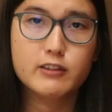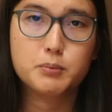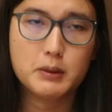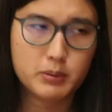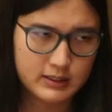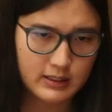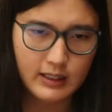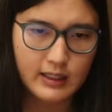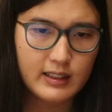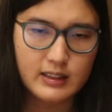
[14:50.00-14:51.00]
I would be present
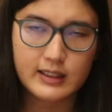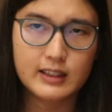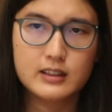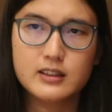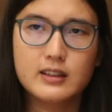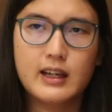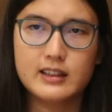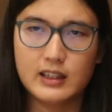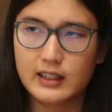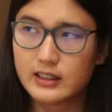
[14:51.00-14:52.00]
in India, and,
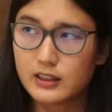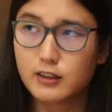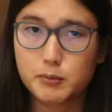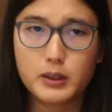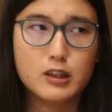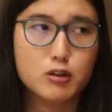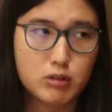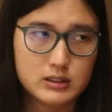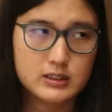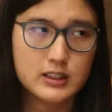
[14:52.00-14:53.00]
and I think there would be no
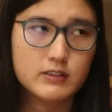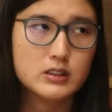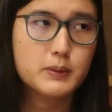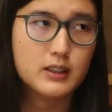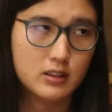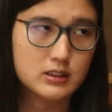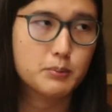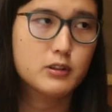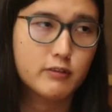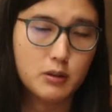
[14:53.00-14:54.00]
question of the speaker's
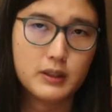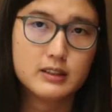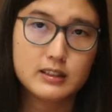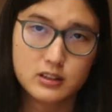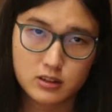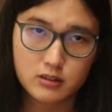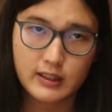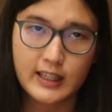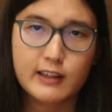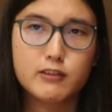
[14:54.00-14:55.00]
approval being
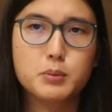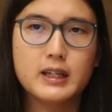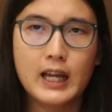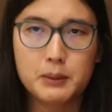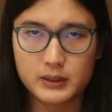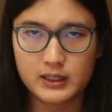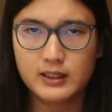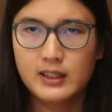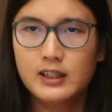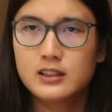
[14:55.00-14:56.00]
necessary, and they would be
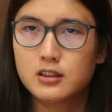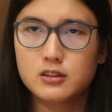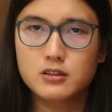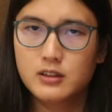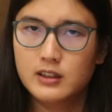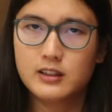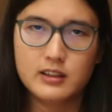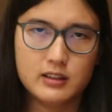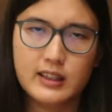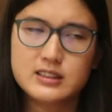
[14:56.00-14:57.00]
happy to
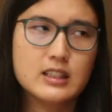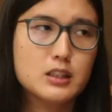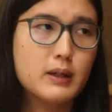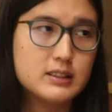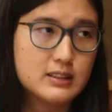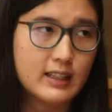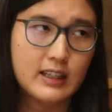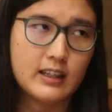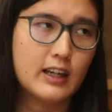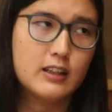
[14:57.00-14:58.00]
extend my
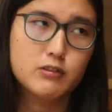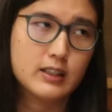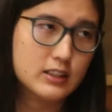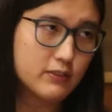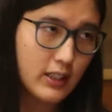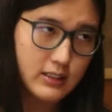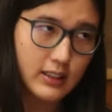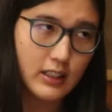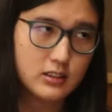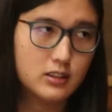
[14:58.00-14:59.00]
stay and work out the visa
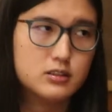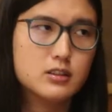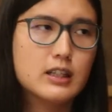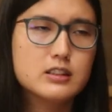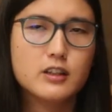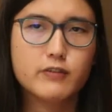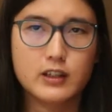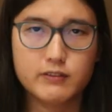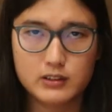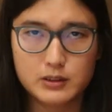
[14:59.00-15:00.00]
issues to
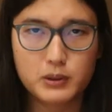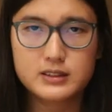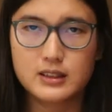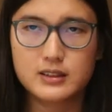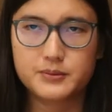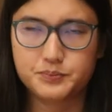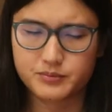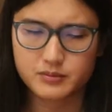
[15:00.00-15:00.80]
testify while present.